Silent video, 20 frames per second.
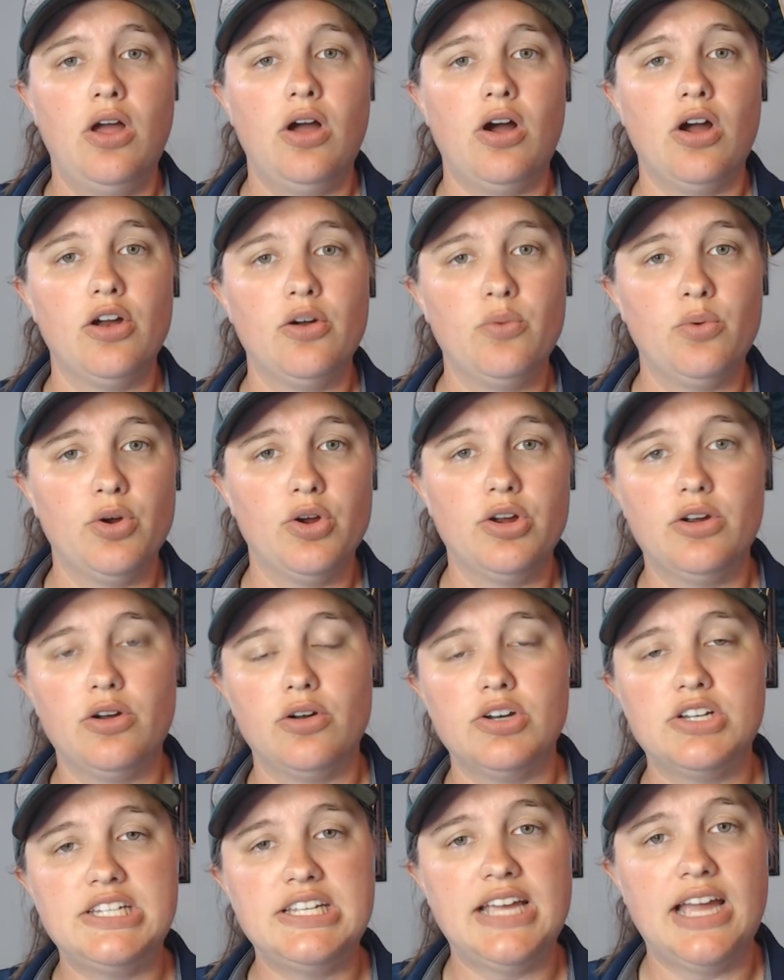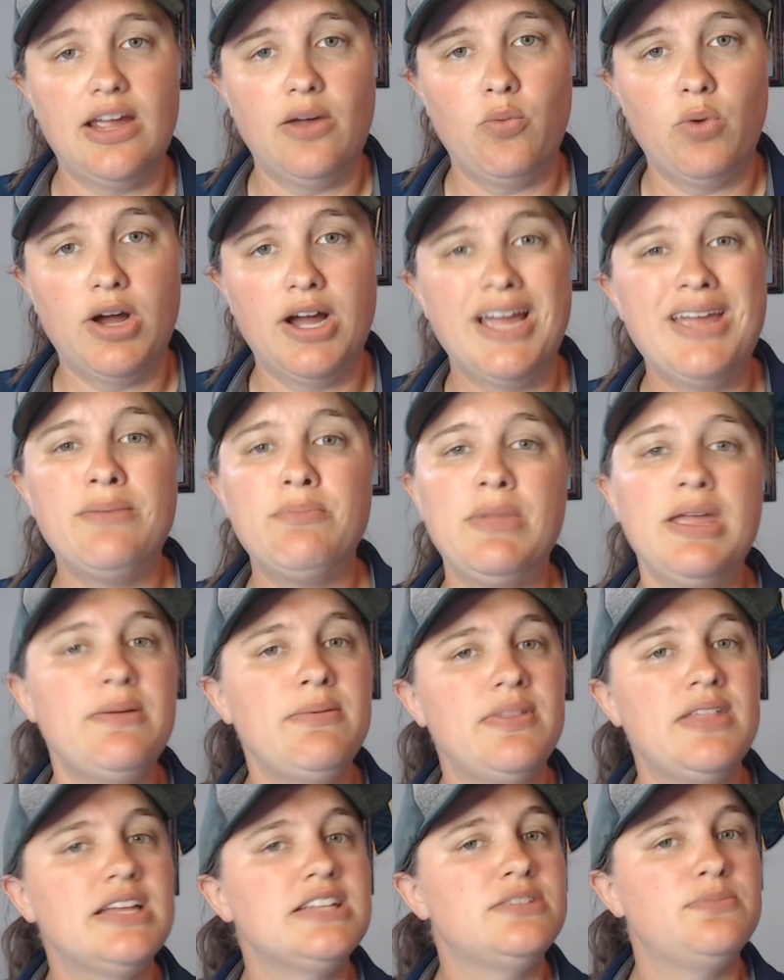artwork or DIY, maybe
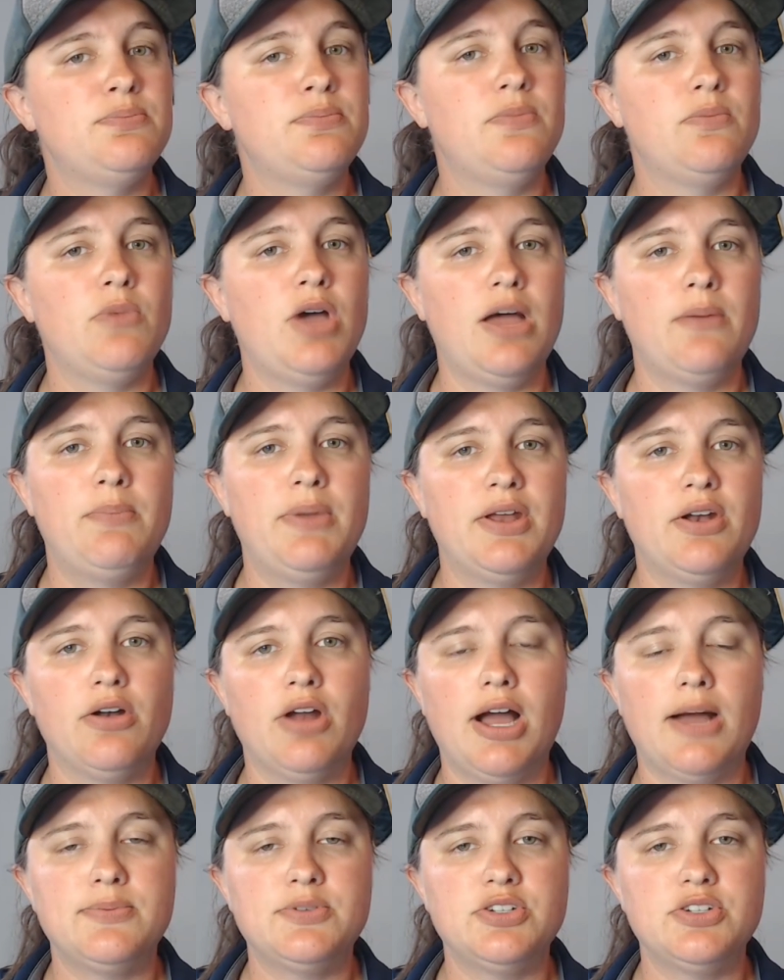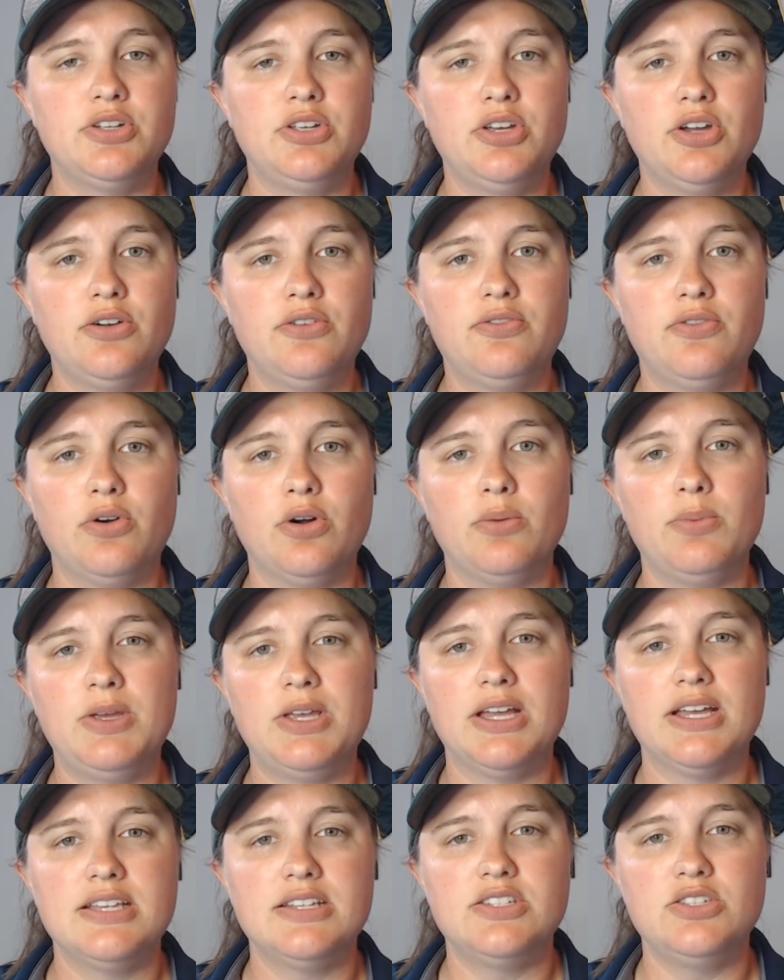that's a better option to go for
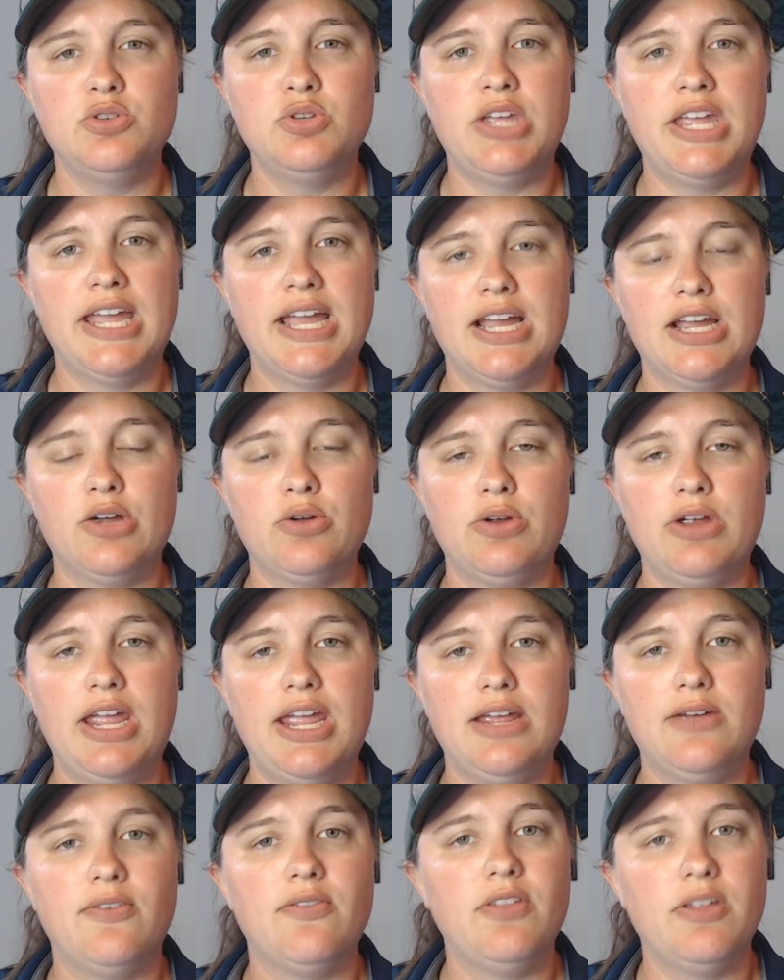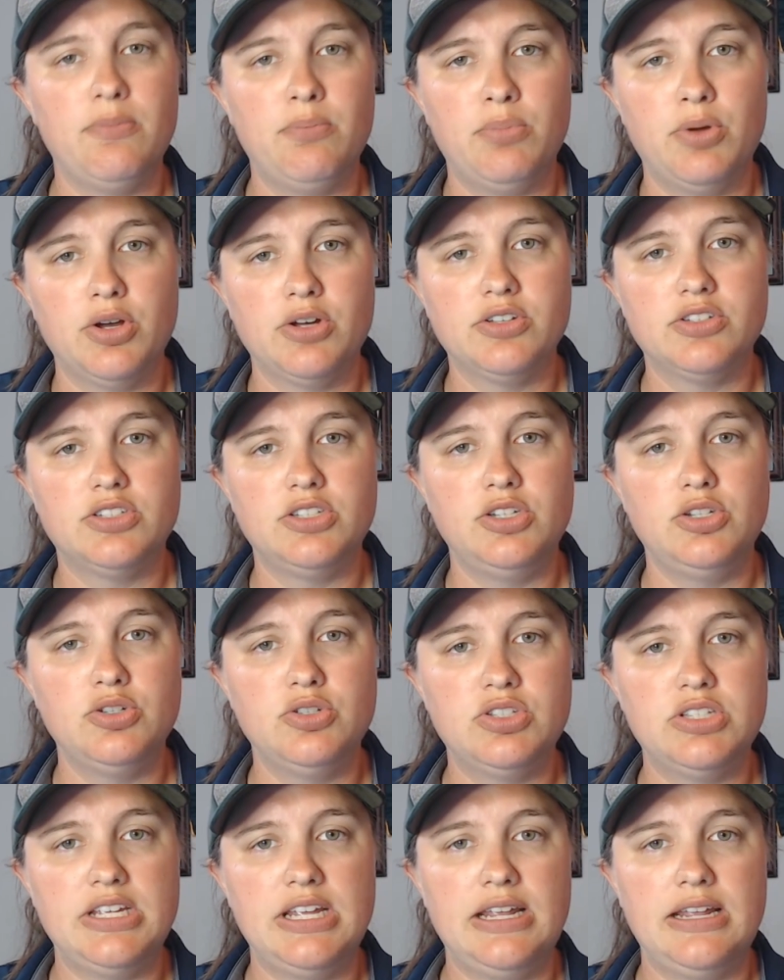because you can create flipbooks
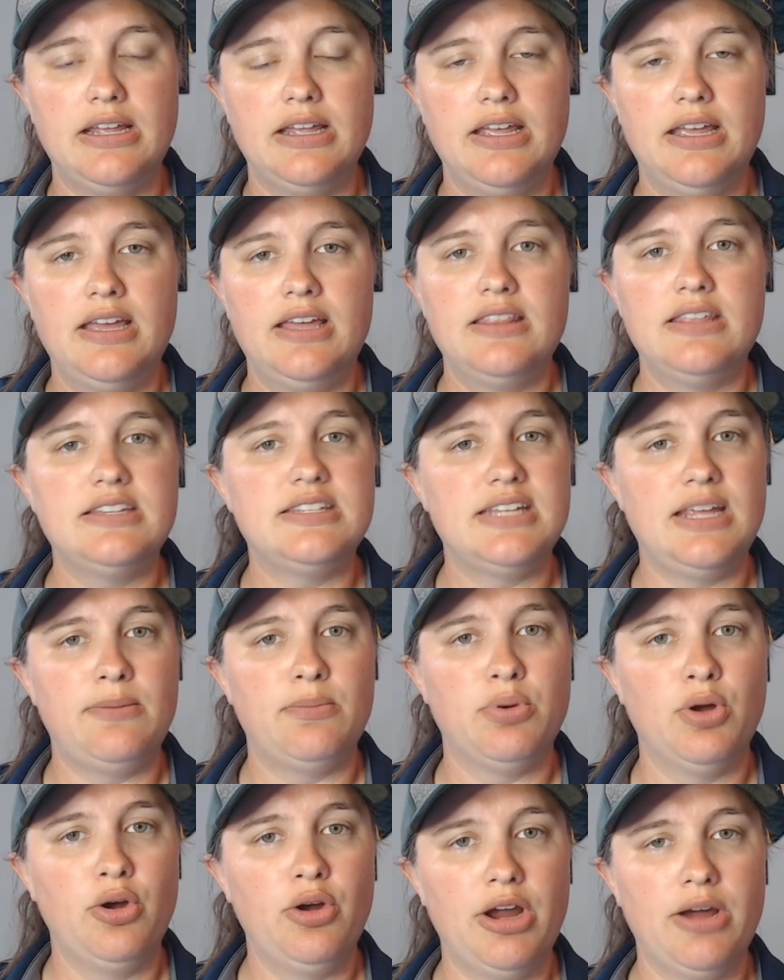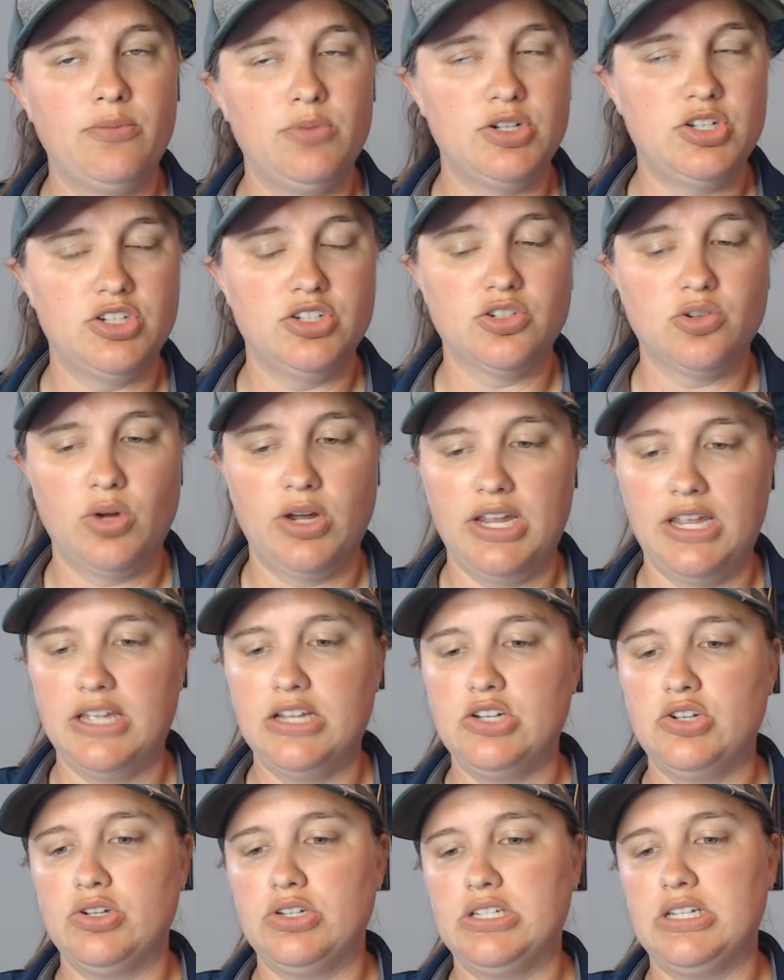using the same program, which is quite
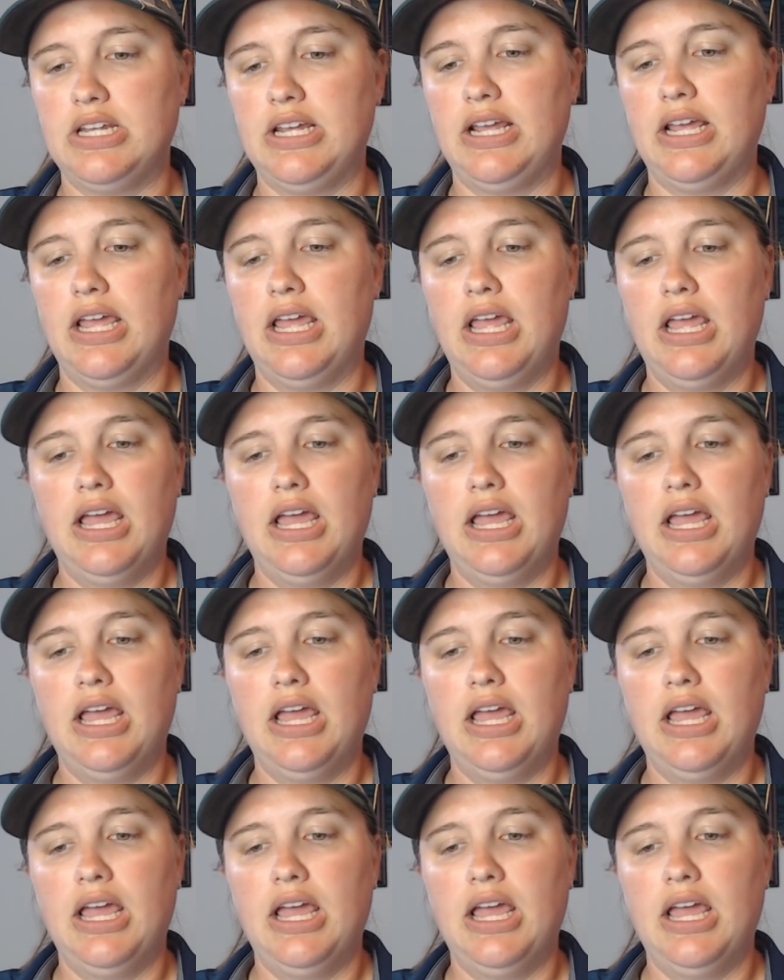interesting.